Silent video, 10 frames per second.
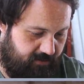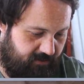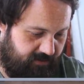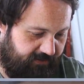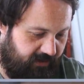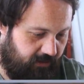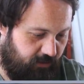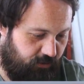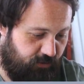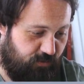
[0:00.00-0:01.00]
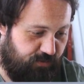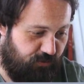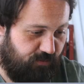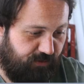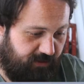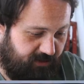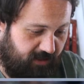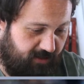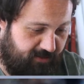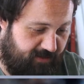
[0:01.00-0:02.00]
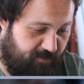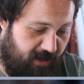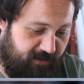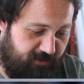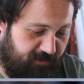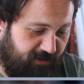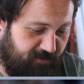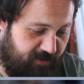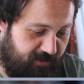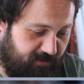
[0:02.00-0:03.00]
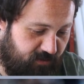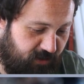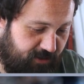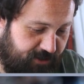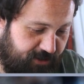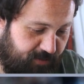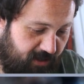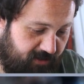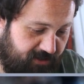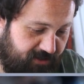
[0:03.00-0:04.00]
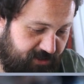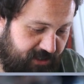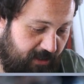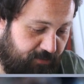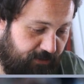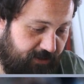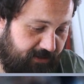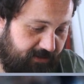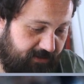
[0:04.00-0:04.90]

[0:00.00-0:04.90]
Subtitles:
This one kind of got the cool promo at the start there, Magneton with Surging Sparks stamp on it.